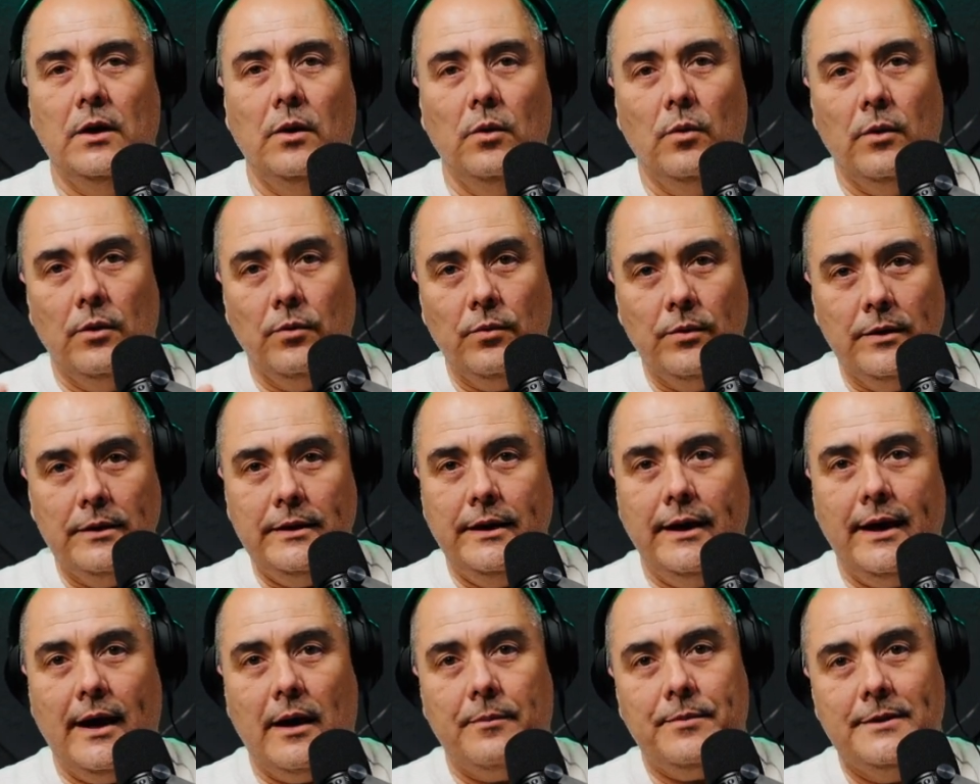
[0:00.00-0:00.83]
What
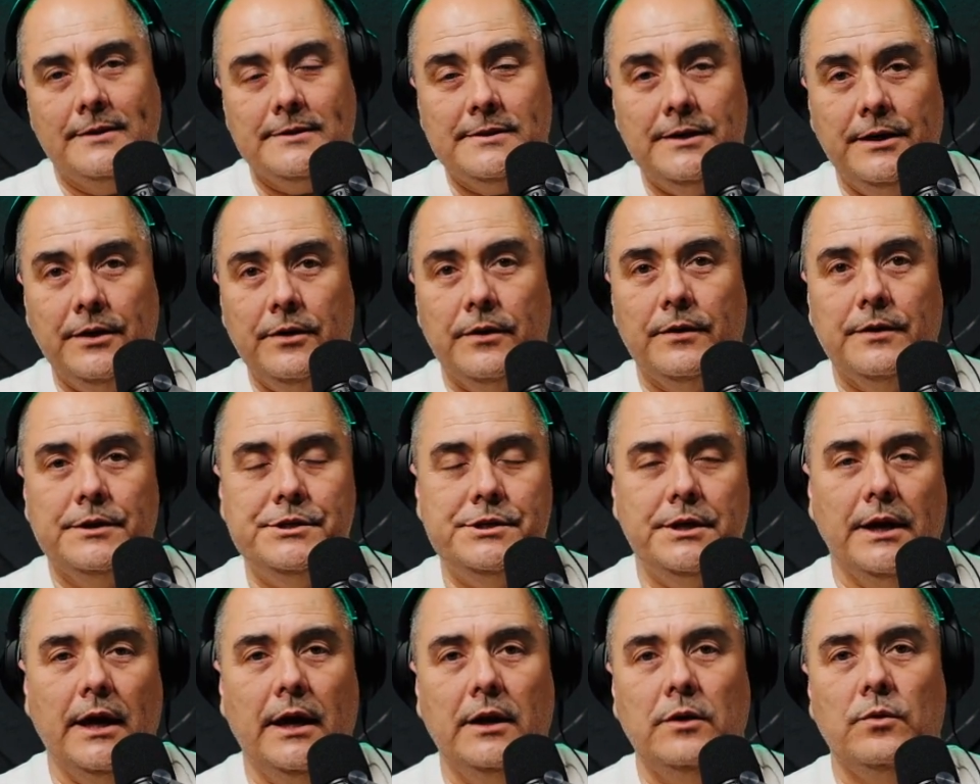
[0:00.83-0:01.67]
really happens here in
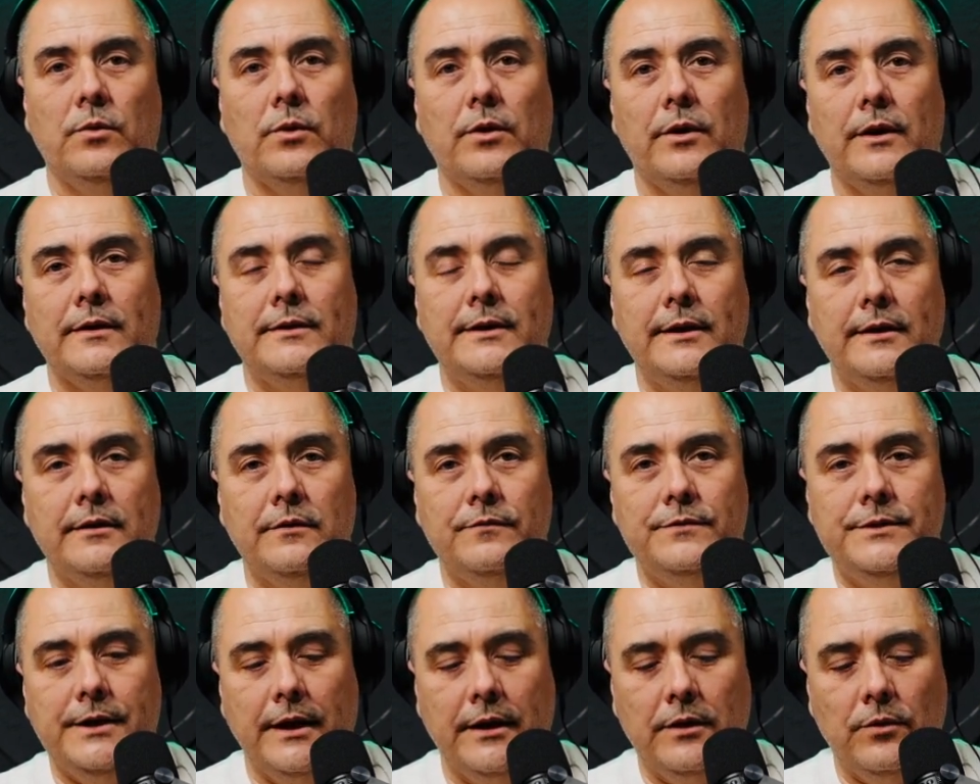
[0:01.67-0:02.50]
January, at the end
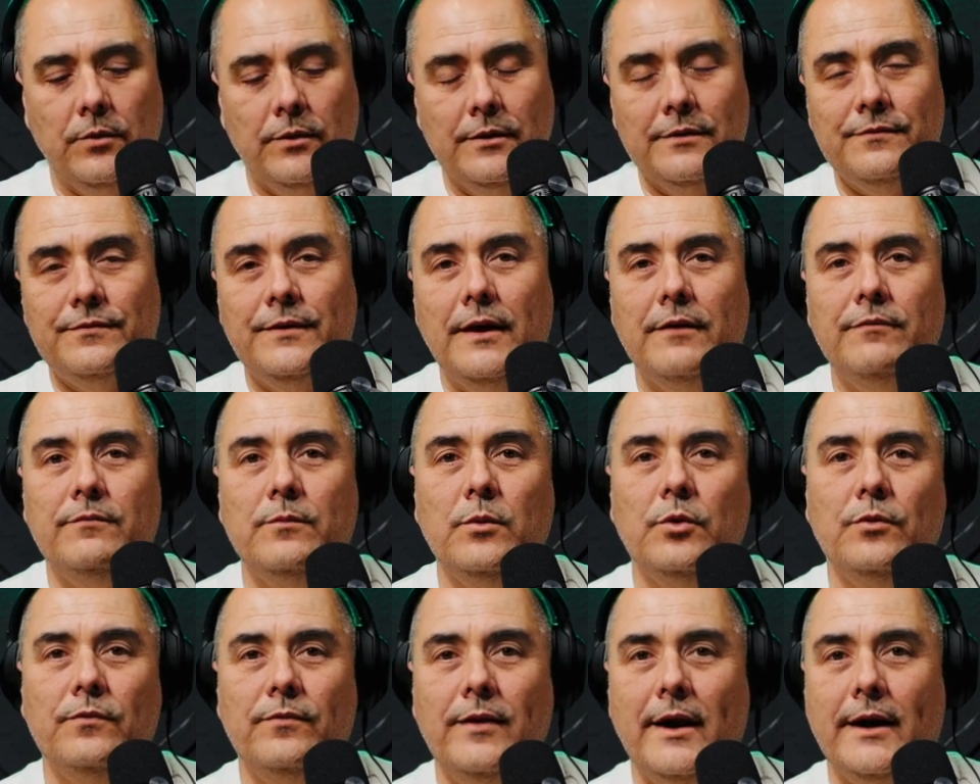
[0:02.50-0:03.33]
of January, they've
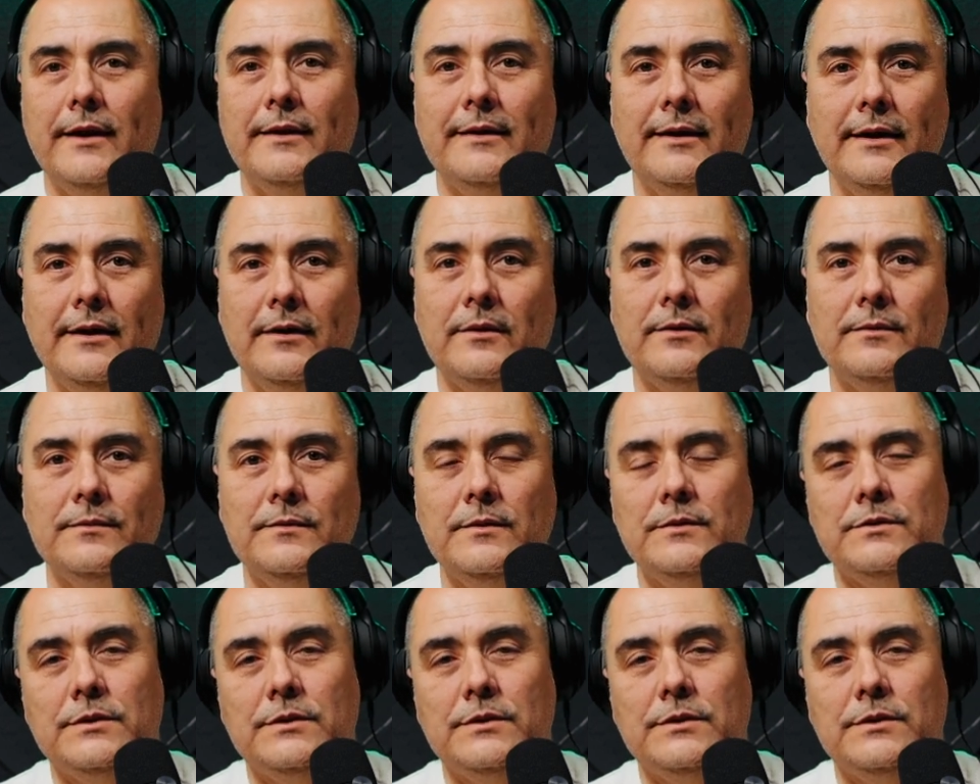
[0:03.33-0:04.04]
moved that down